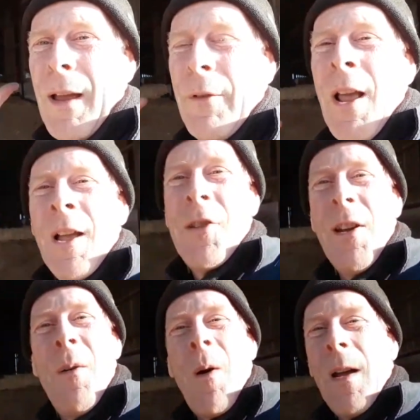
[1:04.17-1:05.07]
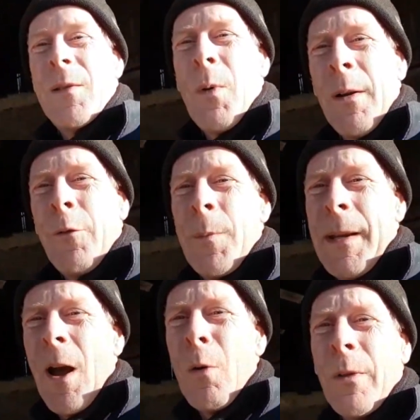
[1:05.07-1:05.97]
Devon. Do you know what? It's
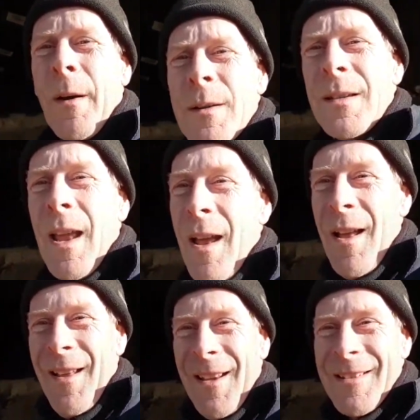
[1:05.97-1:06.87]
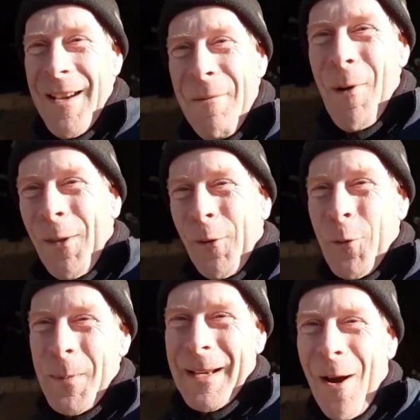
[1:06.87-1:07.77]
wonderful to be cold though, isn't it? Isn't it
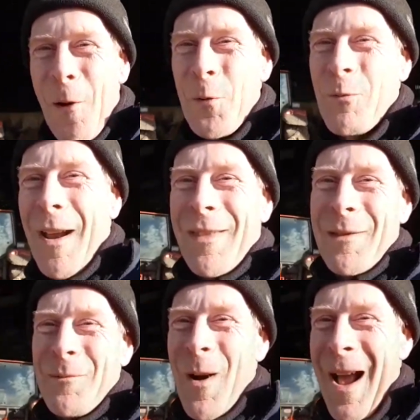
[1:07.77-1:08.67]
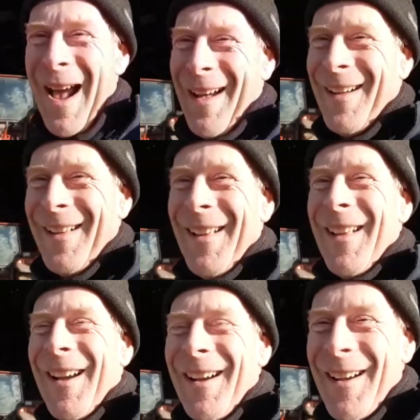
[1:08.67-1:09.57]
wonderful to be cold rather than wet?
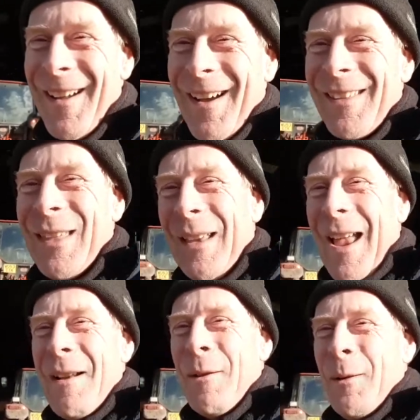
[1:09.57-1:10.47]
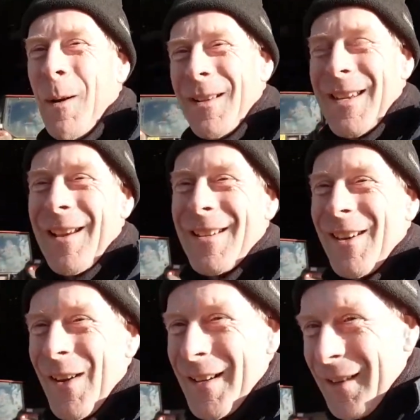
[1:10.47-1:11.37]
I think anyone who works
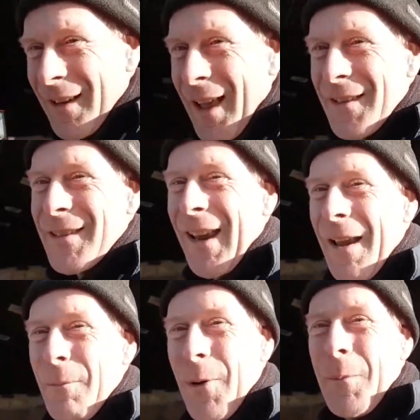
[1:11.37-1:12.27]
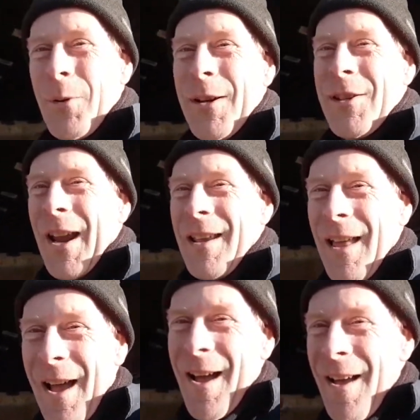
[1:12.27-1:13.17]
outside in the landscape will appreciate
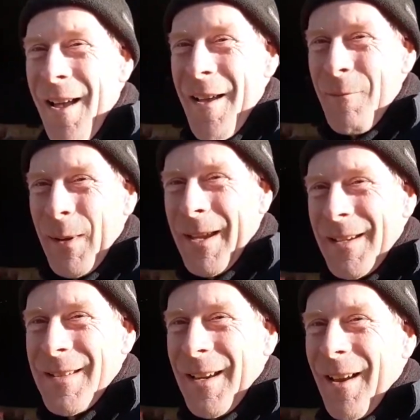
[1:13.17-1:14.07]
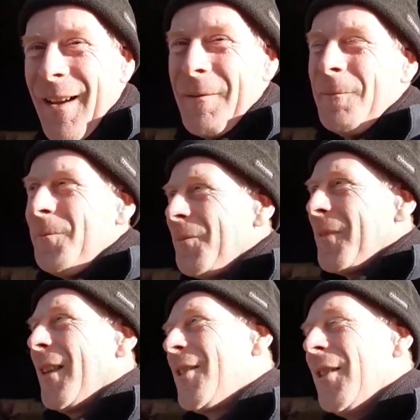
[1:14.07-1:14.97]
that because do
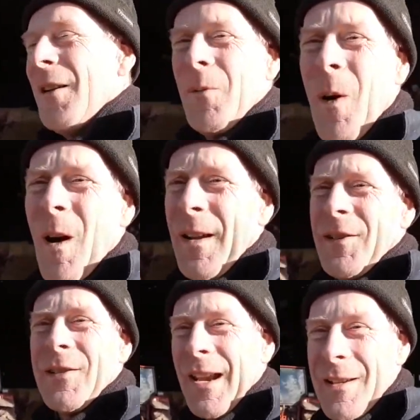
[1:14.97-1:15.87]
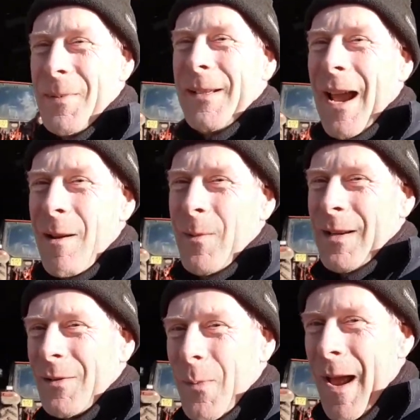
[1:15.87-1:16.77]
you know what? It just gets me down
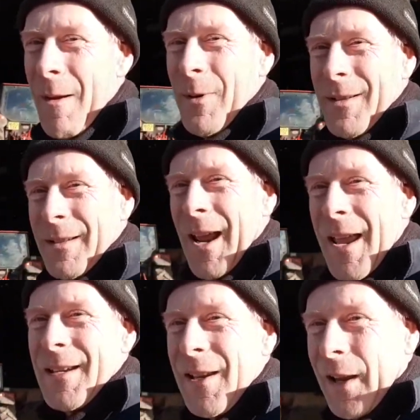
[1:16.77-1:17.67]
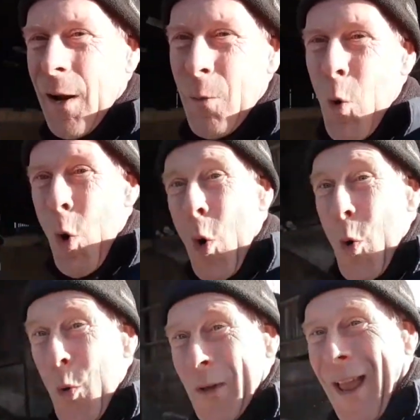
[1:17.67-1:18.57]
when it's wet. But today is like a
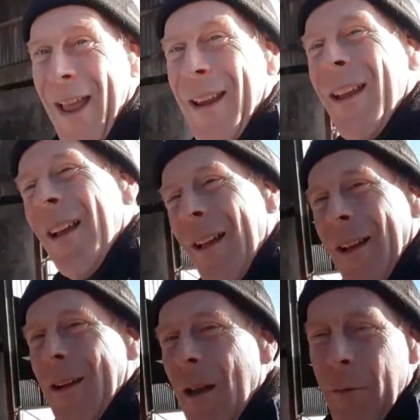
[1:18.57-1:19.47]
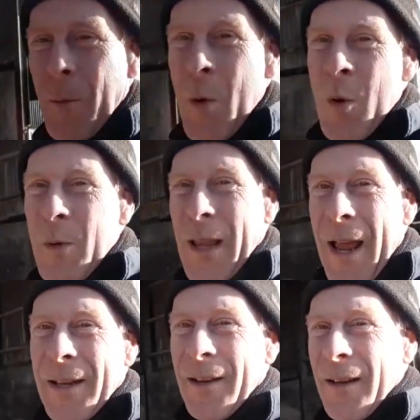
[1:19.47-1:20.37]
woohoo day. I love a woohoo
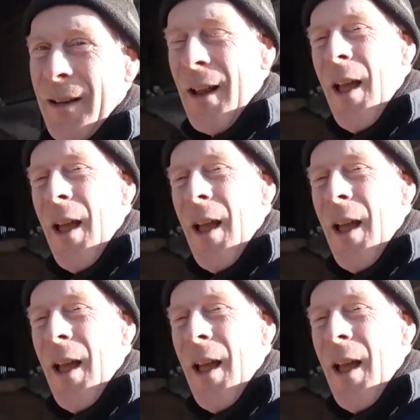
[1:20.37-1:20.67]
day, don't you?